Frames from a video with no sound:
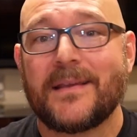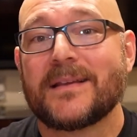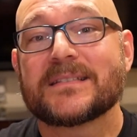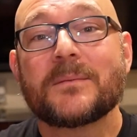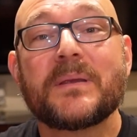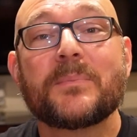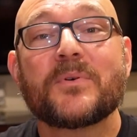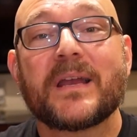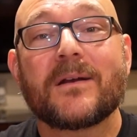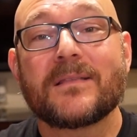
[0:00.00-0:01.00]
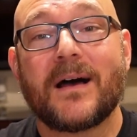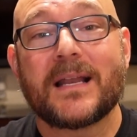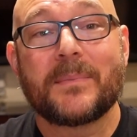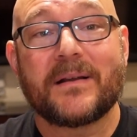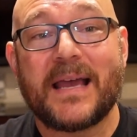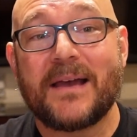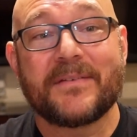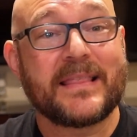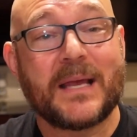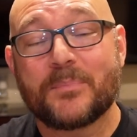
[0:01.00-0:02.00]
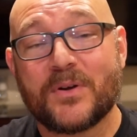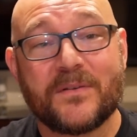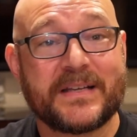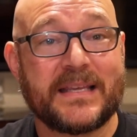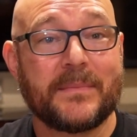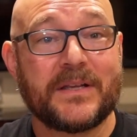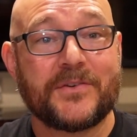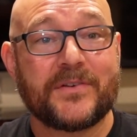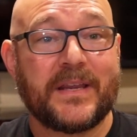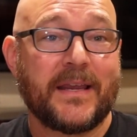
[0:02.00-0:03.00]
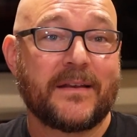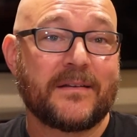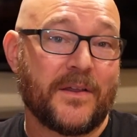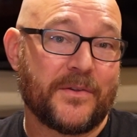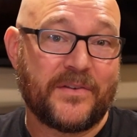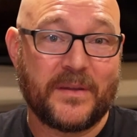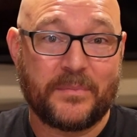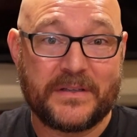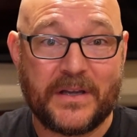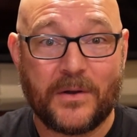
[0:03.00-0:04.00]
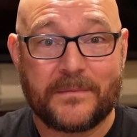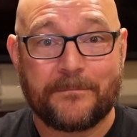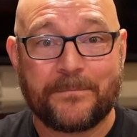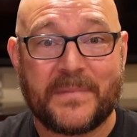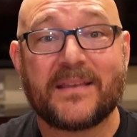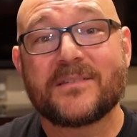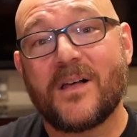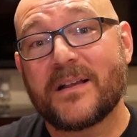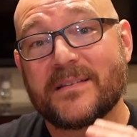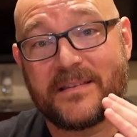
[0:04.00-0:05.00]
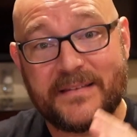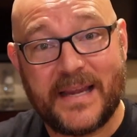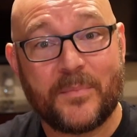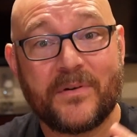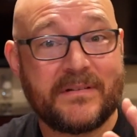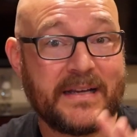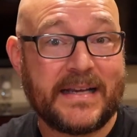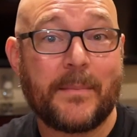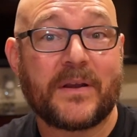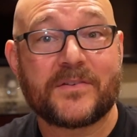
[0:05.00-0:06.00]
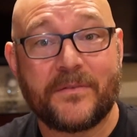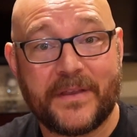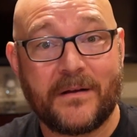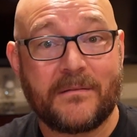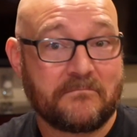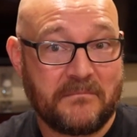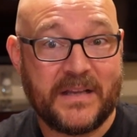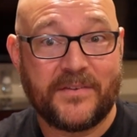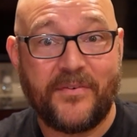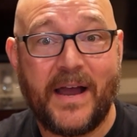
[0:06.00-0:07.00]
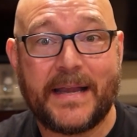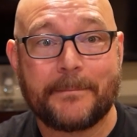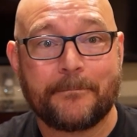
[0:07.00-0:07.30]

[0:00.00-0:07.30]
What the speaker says: Some people care a lot about having that perfect image, and others simply don't. As long as the timbre and dynamics are there, it's fine.